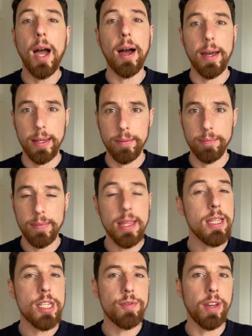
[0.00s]
Hi, in
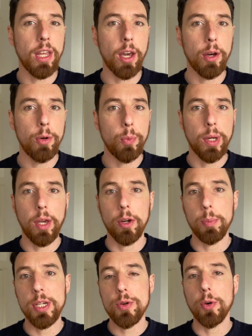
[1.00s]
this video we're going
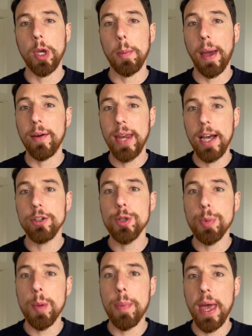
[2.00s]
to be talking about how to
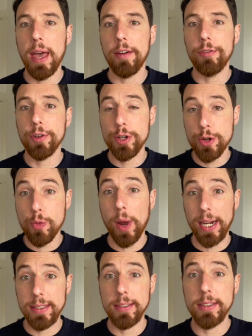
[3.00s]
prepare for a
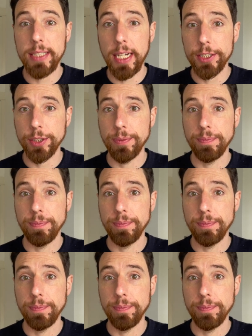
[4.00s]
directed session.